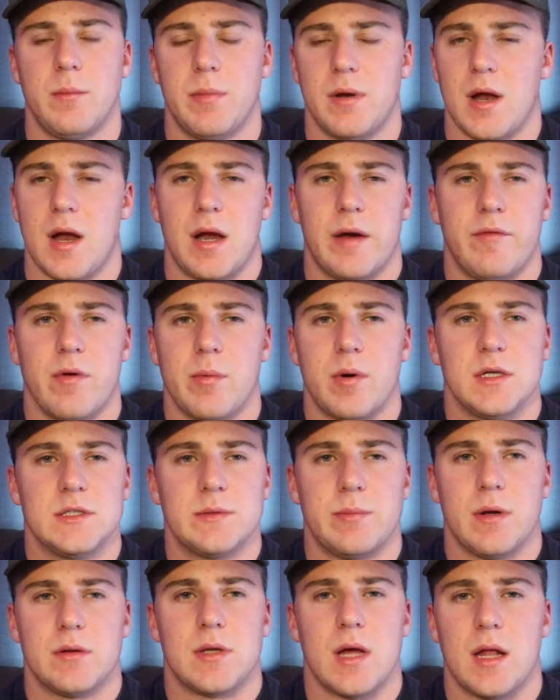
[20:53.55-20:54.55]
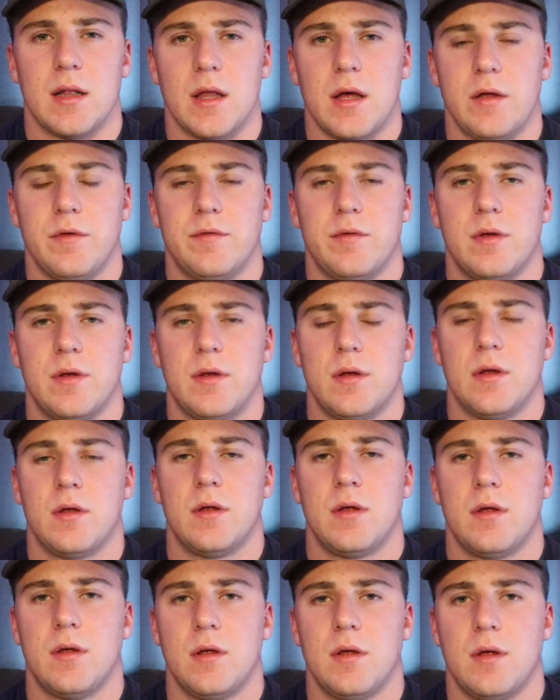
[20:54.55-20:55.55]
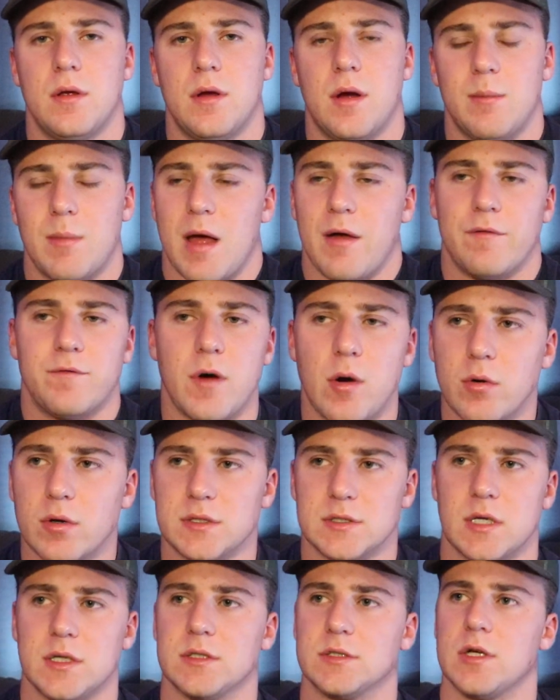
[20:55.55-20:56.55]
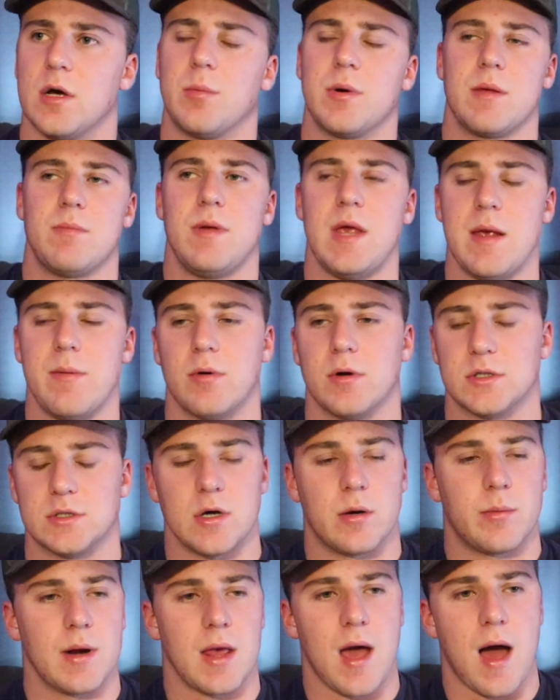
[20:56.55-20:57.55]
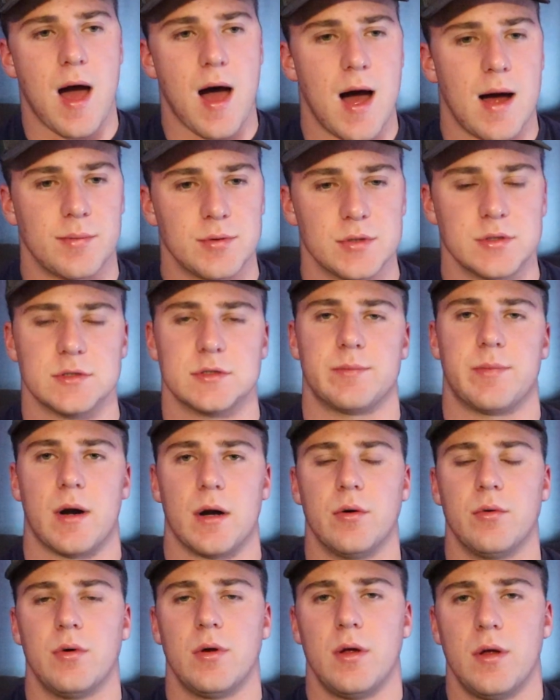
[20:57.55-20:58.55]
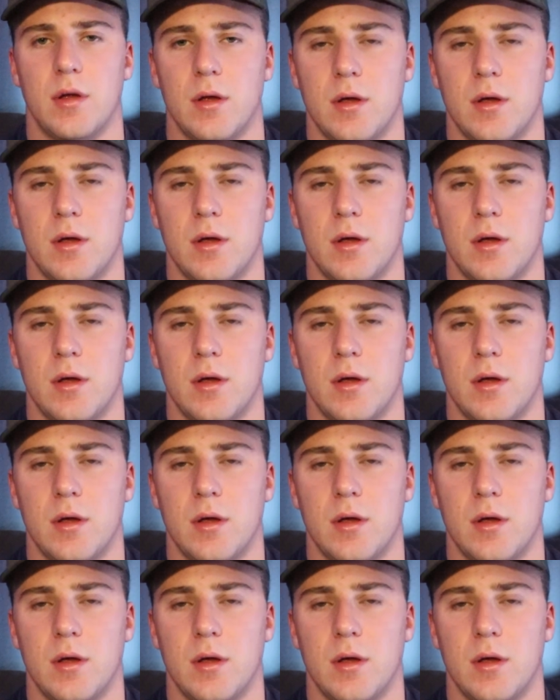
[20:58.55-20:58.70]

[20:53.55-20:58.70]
But not everybody's about that life. I'm not focused on so many people or so many options, bro.